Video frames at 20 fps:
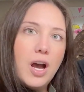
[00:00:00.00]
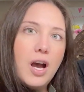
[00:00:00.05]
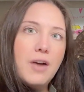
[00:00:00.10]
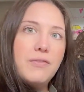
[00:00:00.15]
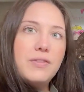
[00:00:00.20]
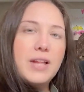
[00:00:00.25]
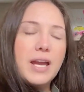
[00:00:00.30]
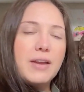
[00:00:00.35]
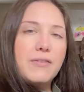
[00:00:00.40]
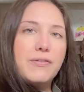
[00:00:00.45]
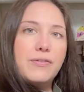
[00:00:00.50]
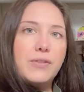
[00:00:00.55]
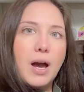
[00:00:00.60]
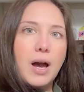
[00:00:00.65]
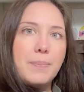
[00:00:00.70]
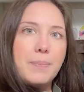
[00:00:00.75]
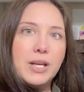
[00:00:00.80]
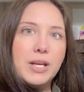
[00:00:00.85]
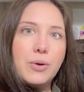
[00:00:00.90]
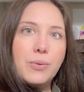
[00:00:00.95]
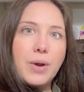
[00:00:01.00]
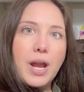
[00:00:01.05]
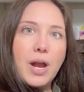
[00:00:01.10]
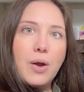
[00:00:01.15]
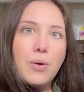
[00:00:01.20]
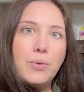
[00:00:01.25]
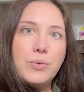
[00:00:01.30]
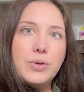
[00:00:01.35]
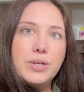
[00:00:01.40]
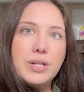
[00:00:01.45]
of like flopping
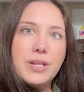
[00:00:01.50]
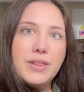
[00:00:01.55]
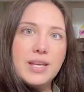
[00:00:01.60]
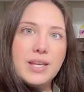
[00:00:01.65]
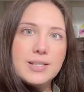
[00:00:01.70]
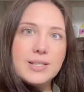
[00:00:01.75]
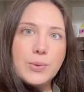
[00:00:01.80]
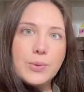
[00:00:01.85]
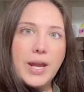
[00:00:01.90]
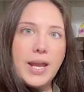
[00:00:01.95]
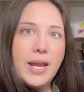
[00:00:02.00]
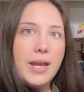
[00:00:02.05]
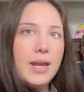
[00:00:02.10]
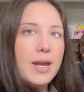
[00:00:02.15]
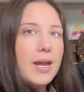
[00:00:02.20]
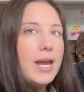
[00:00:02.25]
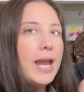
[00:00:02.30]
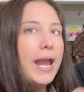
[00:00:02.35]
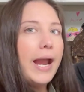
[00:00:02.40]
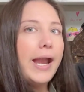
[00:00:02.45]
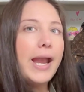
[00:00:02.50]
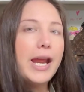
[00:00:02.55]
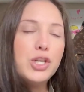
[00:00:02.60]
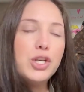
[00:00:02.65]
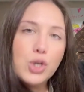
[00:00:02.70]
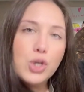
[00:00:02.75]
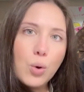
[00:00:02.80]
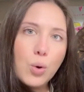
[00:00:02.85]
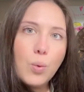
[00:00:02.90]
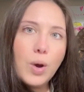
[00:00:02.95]
around this way. And I
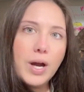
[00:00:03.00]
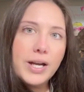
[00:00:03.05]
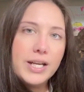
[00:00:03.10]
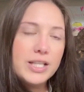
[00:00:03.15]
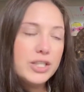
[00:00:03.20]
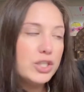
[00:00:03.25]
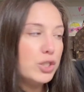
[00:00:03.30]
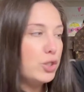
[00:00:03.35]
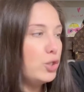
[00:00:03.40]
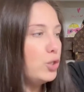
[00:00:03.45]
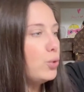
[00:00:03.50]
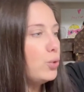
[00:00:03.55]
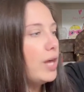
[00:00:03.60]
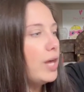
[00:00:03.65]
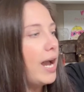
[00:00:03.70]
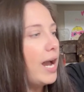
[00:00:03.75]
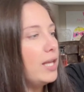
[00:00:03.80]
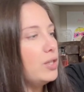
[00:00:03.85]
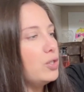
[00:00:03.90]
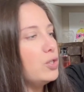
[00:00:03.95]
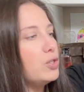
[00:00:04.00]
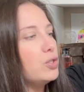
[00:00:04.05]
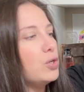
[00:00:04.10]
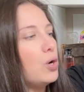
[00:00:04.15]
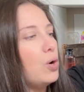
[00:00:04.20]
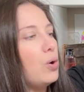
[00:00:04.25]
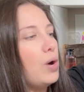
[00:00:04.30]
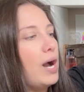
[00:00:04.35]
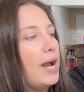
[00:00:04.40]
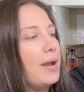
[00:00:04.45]
don't want it to do that.
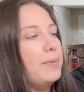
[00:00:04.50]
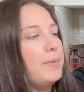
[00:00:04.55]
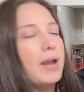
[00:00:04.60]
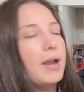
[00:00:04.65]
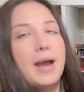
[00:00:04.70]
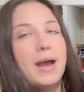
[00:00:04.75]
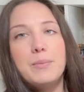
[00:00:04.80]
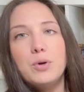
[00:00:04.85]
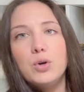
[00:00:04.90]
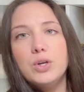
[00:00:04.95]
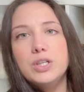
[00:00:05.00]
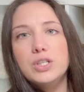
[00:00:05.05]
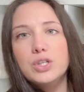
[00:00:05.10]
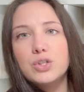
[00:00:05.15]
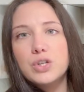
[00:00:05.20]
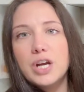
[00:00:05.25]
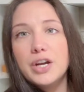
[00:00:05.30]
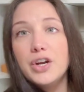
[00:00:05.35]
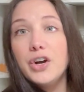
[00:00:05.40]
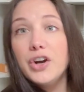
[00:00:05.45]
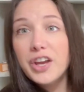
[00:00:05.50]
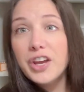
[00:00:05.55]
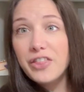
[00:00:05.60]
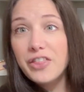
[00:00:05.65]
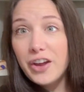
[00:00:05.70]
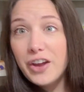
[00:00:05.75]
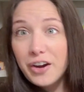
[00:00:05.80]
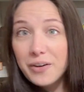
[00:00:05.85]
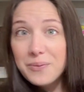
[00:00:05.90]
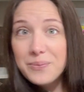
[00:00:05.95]
So I'm, I'm going to try to hook it
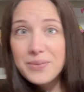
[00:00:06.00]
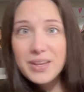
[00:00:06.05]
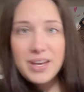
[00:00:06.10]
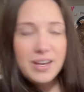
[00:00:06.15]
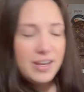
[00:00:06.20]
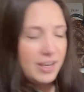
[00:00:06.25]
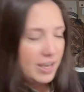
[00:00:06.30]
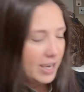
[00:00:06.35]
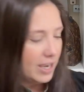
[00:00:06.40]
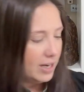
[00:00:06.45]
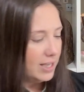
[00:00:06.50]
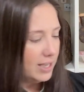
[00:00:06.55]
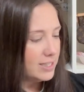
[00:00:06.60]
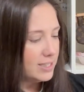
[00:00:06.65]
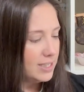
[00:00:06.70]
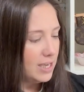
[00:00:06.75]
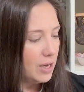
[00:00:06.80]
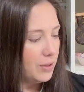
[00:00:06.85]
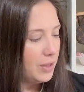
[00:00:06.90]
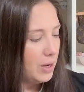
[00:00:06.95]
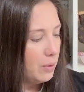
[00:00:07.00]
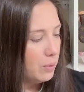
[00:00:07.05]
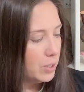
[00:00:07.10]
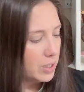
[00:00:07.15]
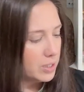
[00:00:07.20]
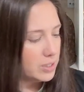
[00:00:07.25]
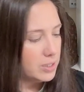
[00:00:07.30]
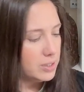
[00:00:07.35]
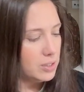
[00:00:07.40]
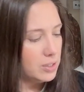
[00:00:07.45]
there and let's see how that
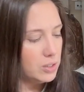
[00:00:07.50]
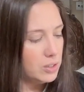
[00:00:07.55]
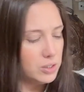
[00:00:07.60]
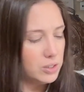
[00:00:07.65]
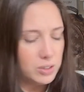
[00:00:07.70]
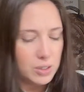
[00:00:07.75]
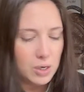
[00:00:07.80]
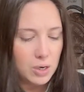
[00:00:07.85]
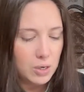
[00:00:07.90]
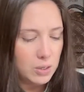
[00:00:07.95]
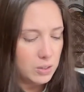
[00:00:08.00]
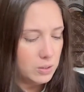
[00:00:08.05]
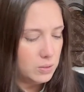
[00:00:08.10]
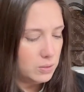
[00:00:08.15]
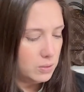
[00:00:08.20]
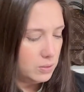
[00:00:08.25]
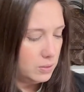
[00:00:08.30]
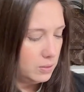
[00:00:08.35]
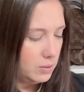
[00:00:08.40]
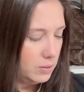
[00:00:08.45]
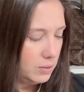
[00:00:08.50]
works. So